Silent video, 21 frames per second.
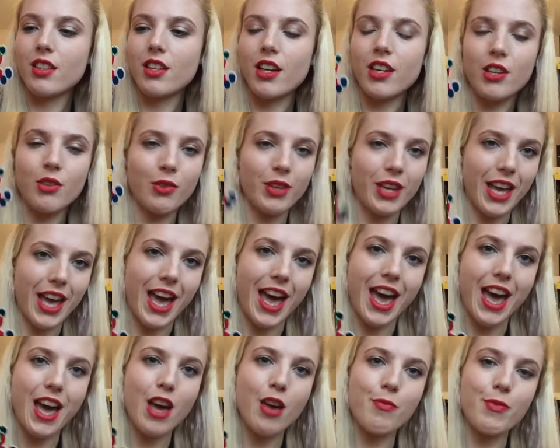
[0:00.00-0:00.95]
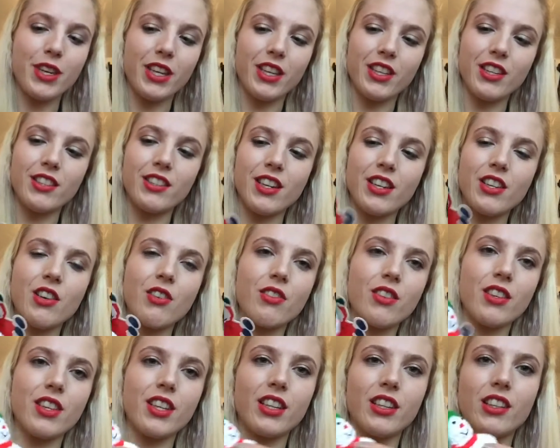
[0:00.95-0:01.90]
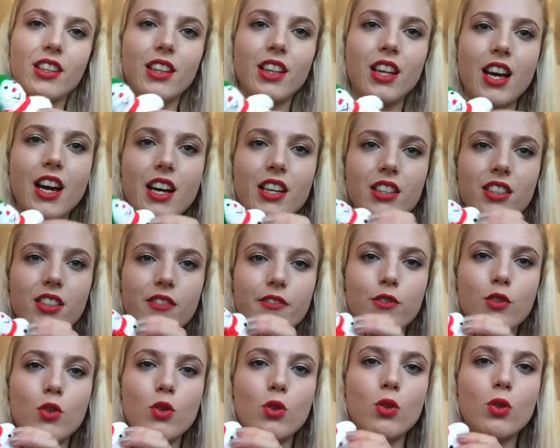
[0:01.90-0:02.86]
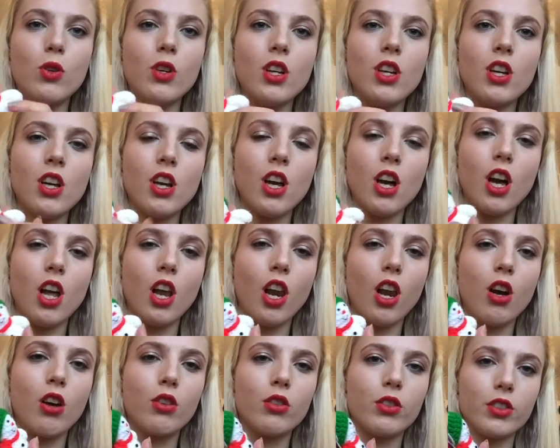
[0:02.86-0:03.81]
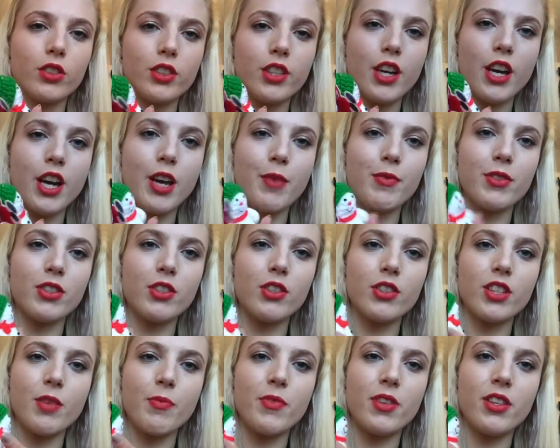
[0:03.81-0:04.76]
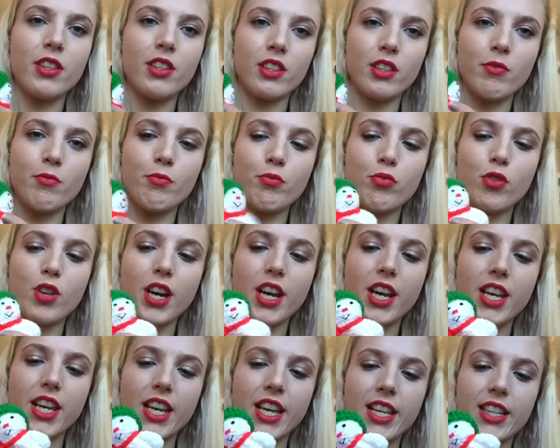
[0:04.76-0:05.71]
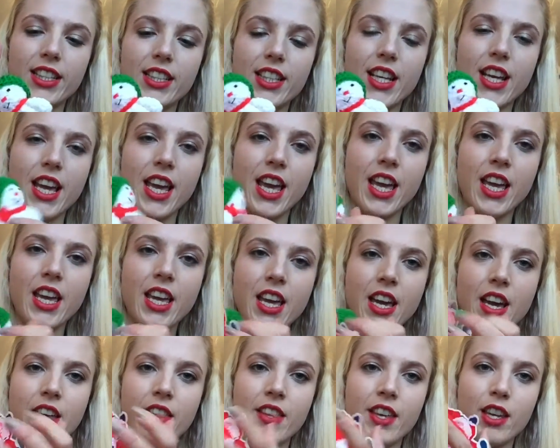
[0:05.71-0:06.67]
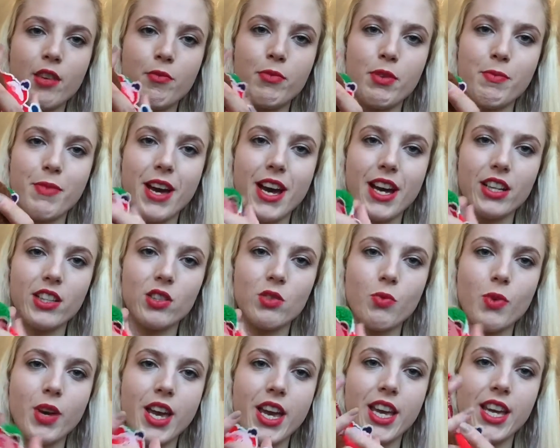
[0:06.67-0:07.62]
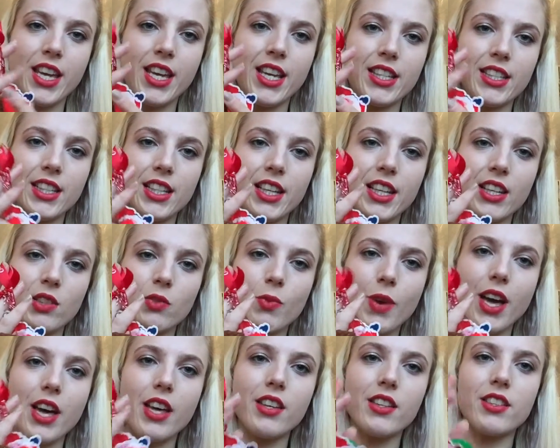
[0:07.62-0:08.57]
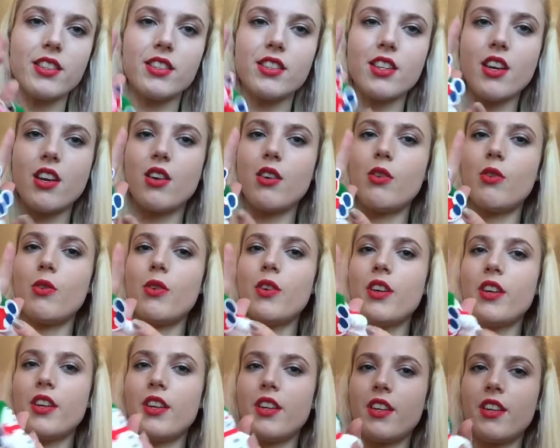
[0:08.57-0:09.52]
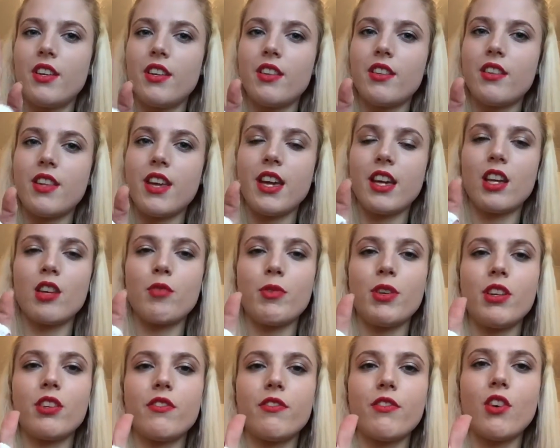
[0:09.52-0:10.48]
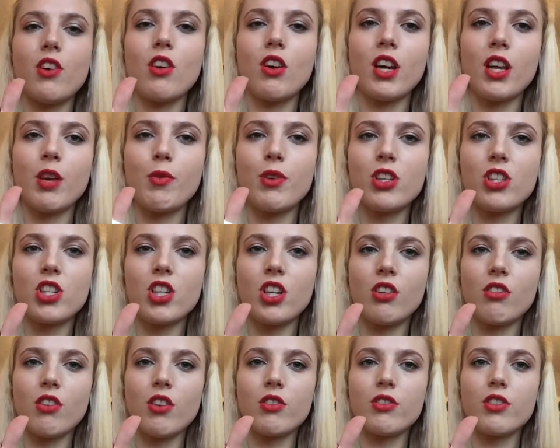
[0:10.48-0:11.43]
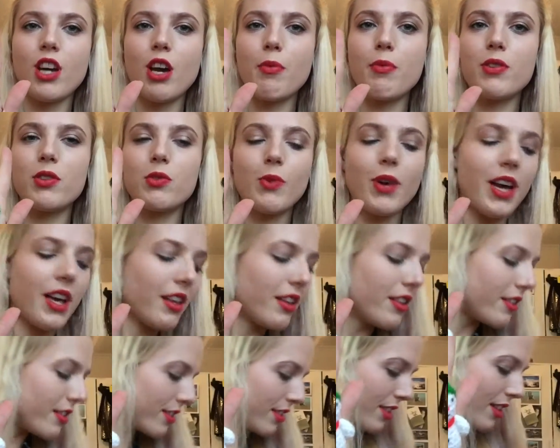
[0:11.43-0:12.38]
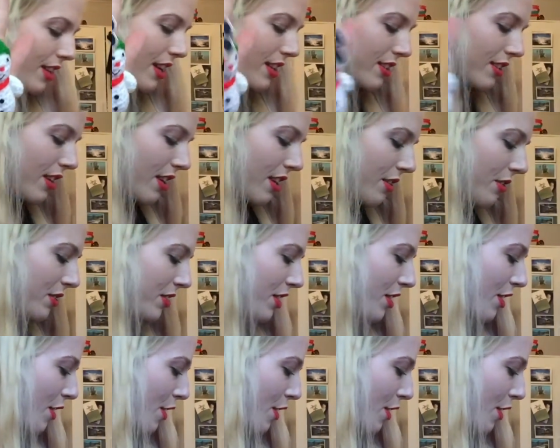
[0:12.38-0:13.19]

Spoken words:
I don't care, because I know that they're going to last for a long time. It's not something that can break easily, and they can be packed away easily as well. So they're going to be good for Holly when she grows up as well. So that's those.